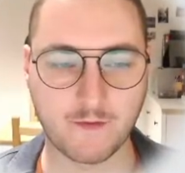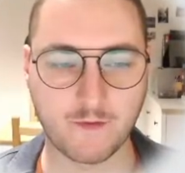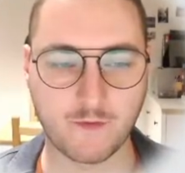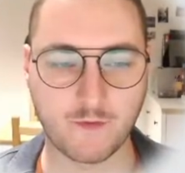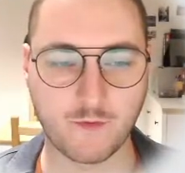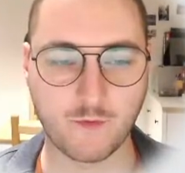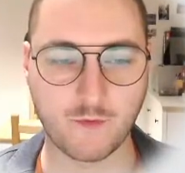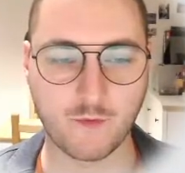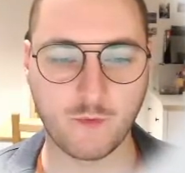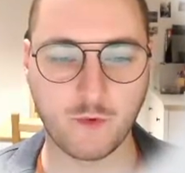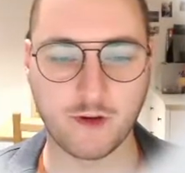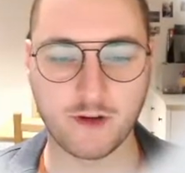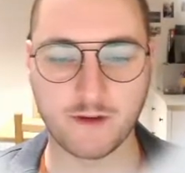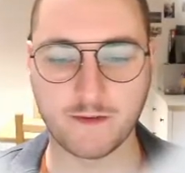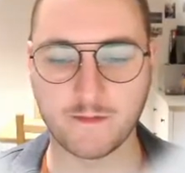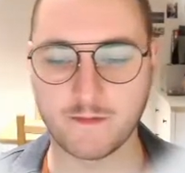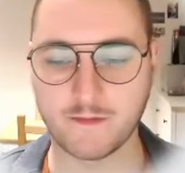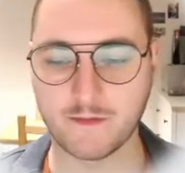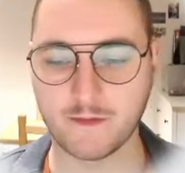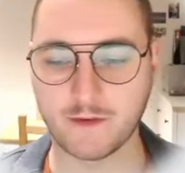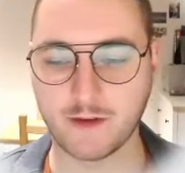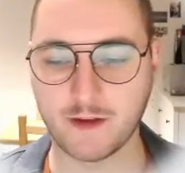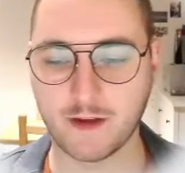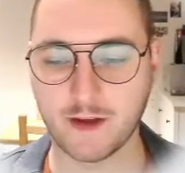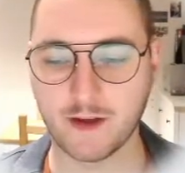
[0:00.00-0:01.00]
we
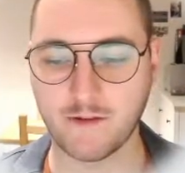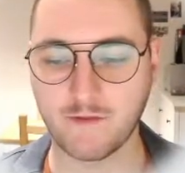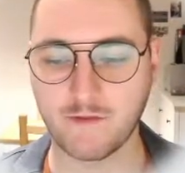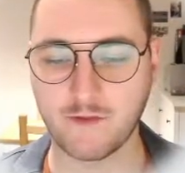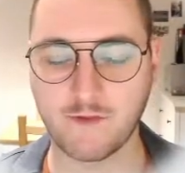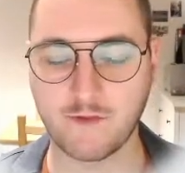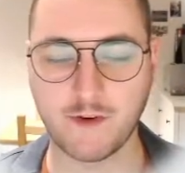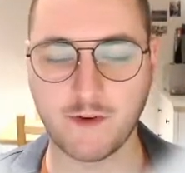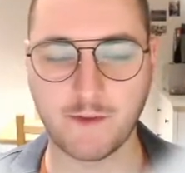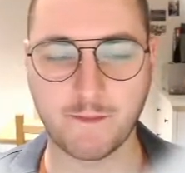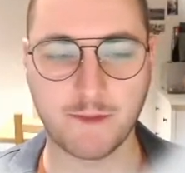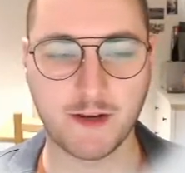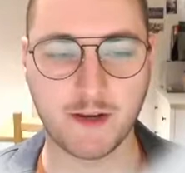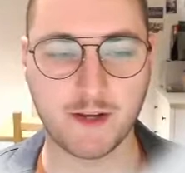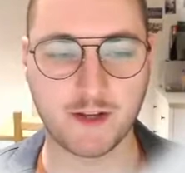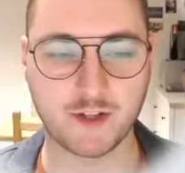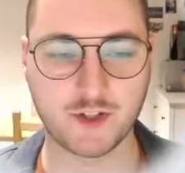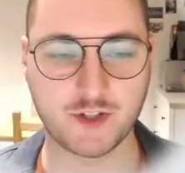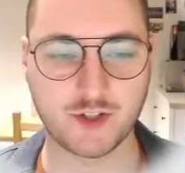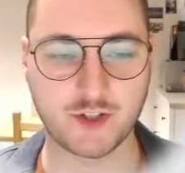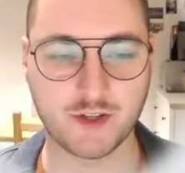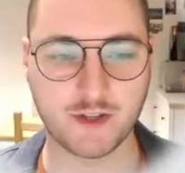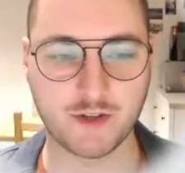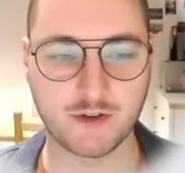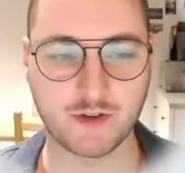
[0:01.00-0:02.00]
have a web
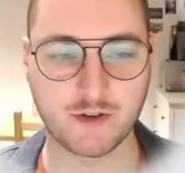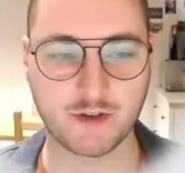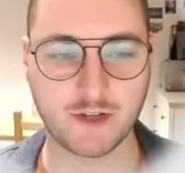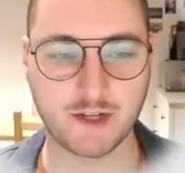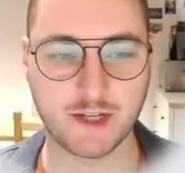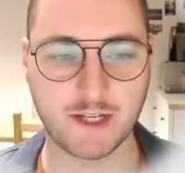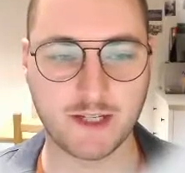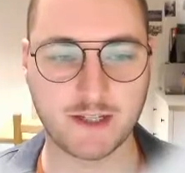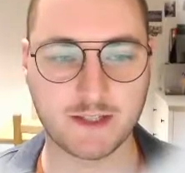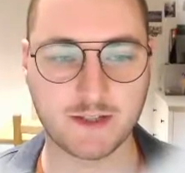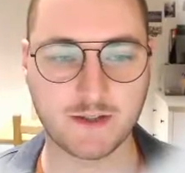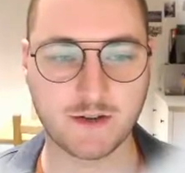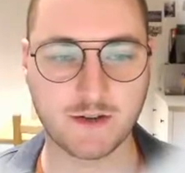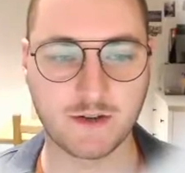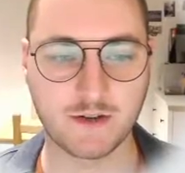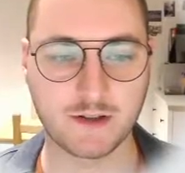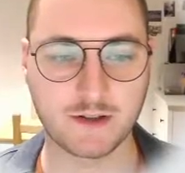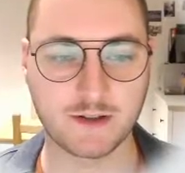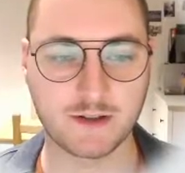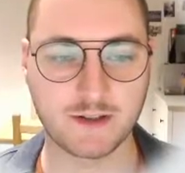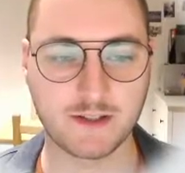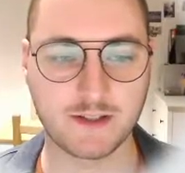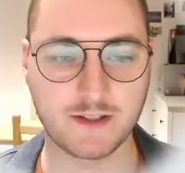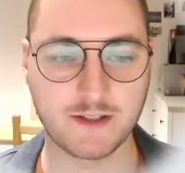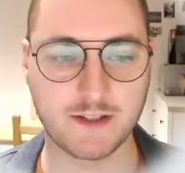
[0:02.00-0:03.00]
page that contains all
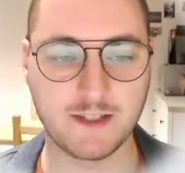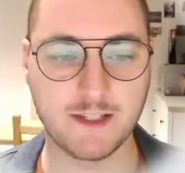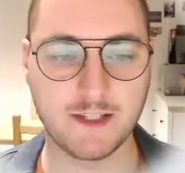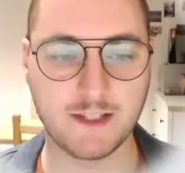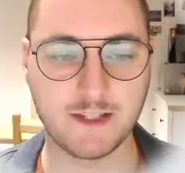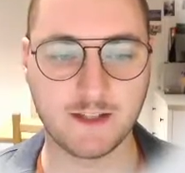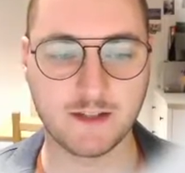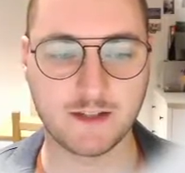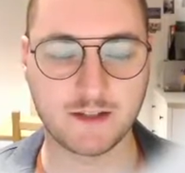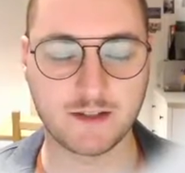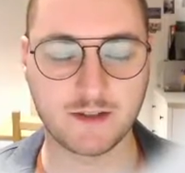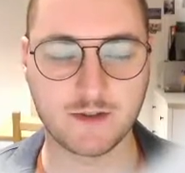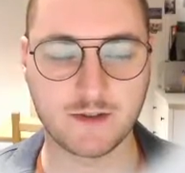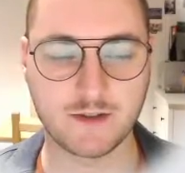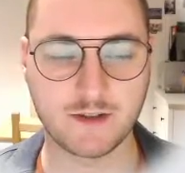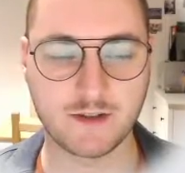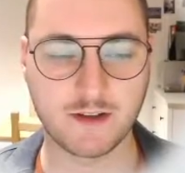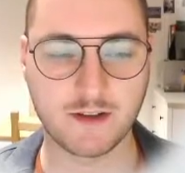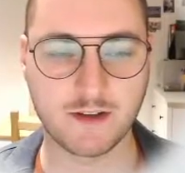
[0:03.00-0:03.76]
the details